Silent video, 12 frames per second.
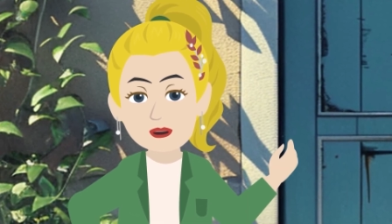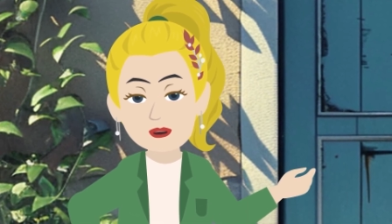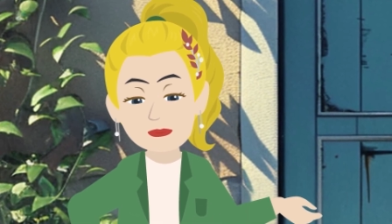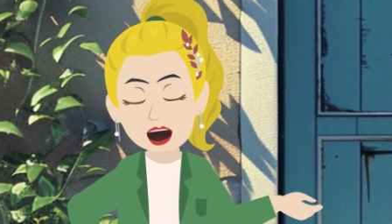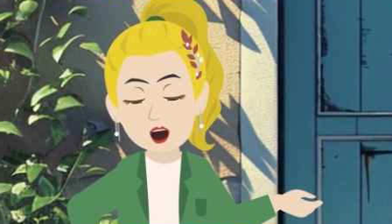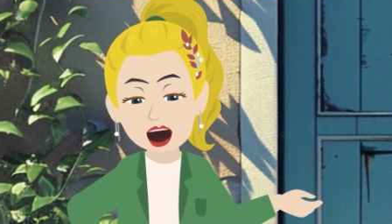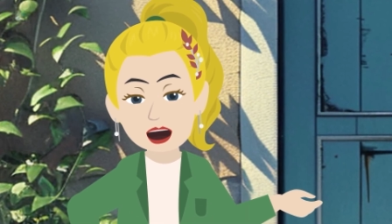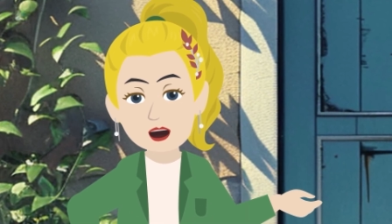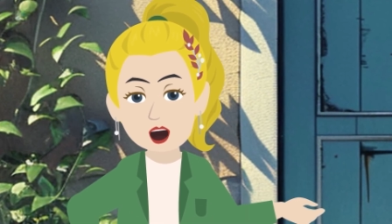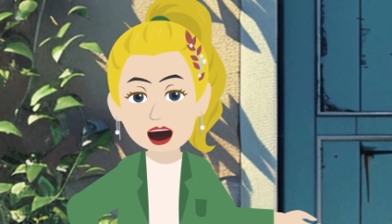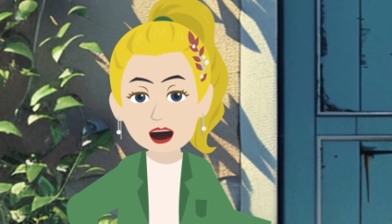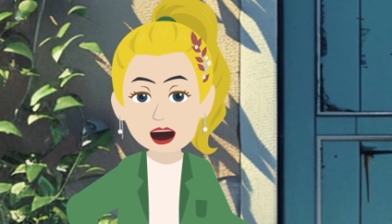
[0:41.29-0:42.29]
that you are
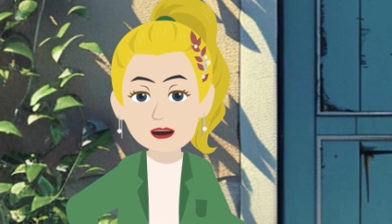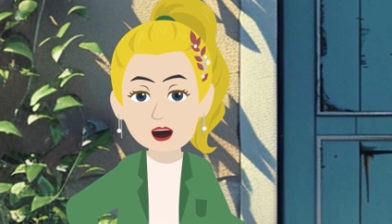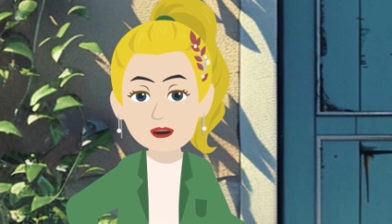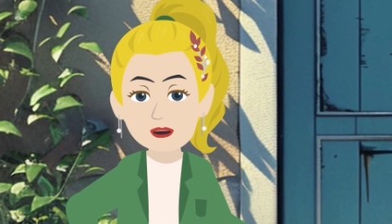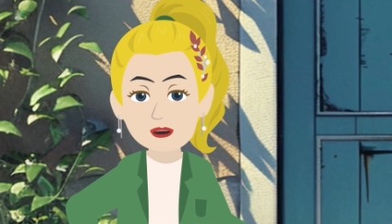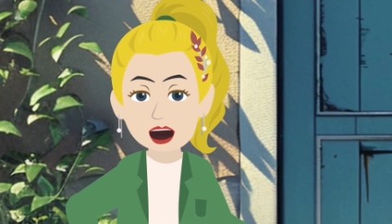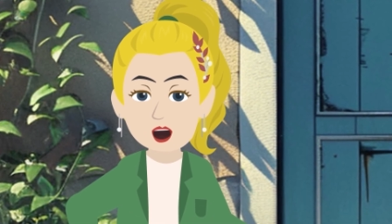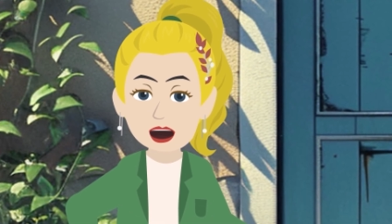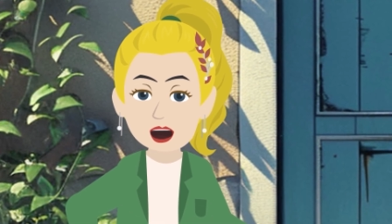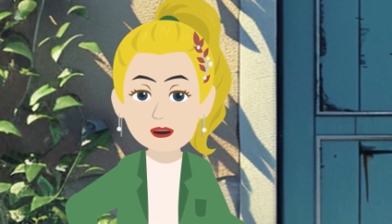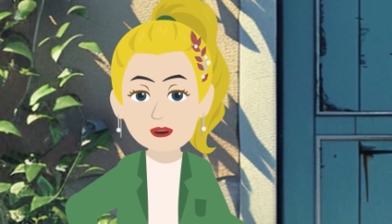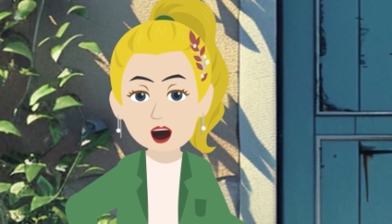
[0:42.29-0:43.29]
more eager to say,
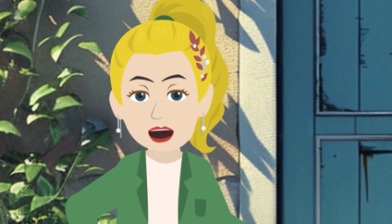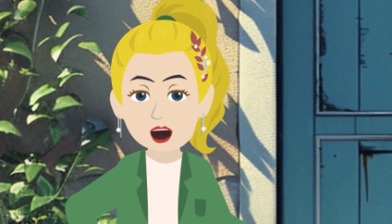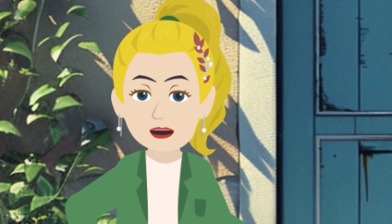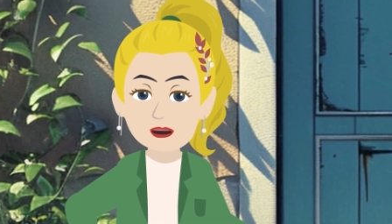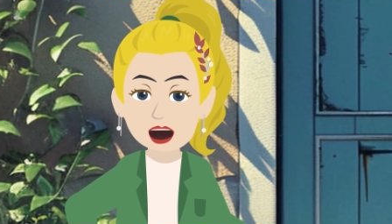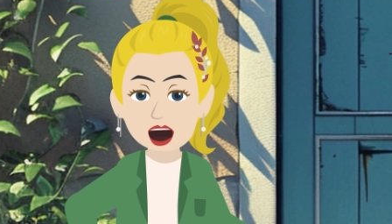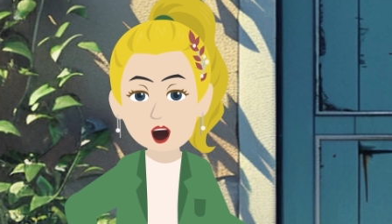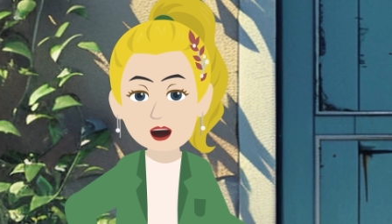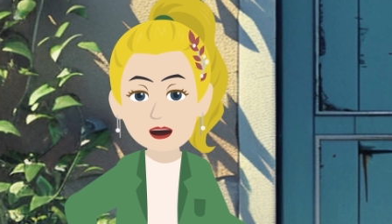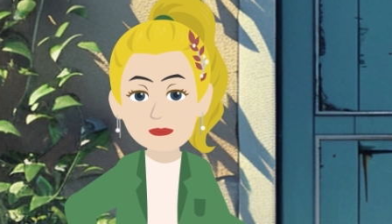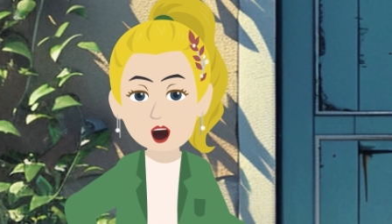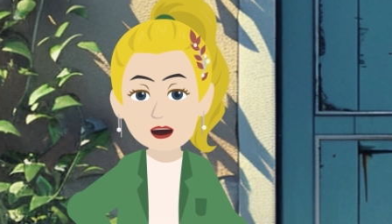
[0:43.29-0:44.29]
yes, you are enjoying
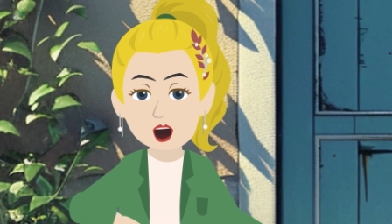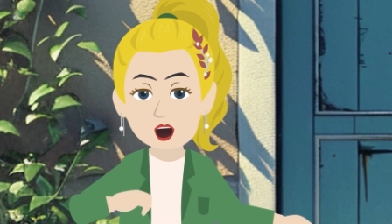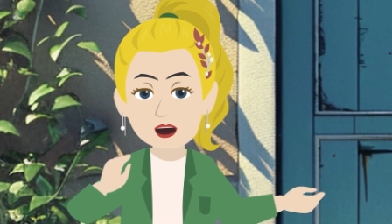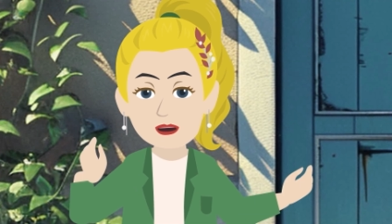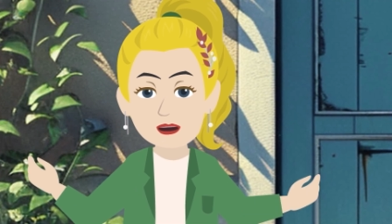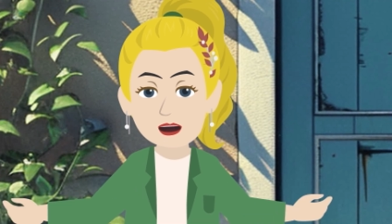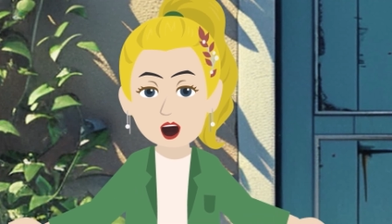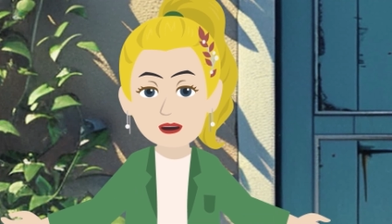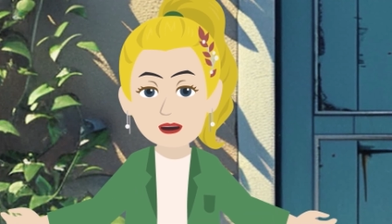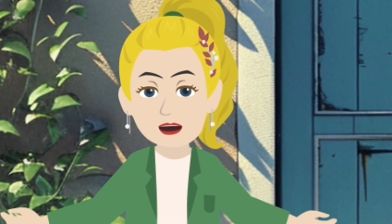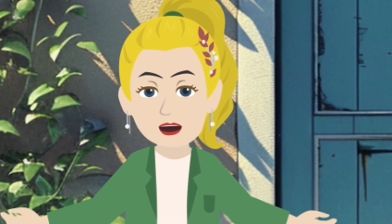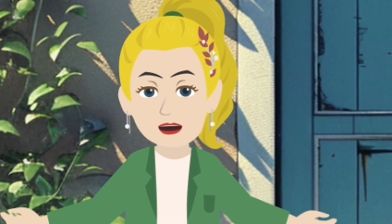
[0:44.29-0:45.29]
it when there is not
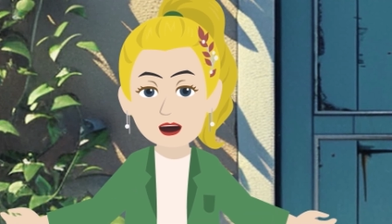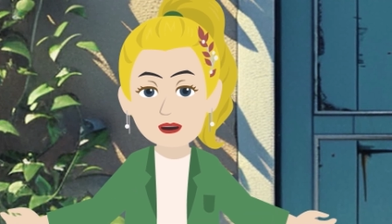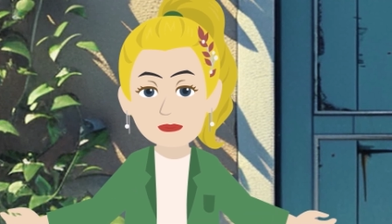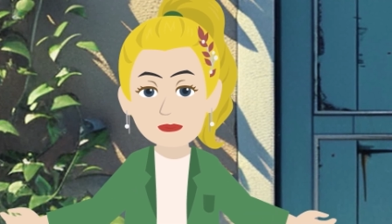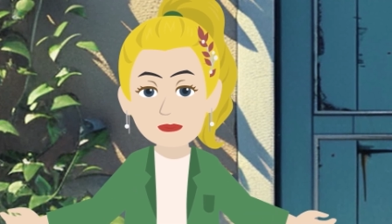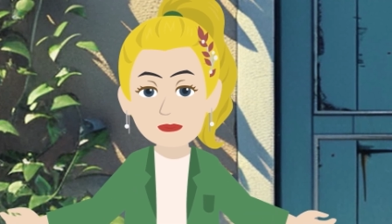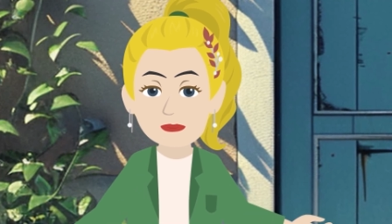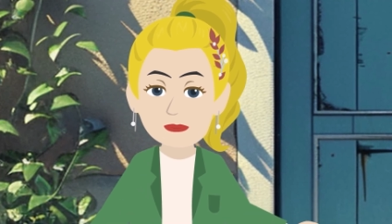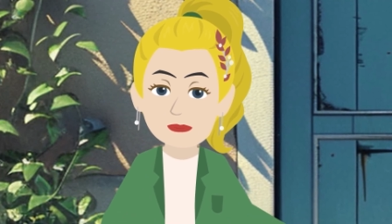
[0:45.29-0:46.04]
very much.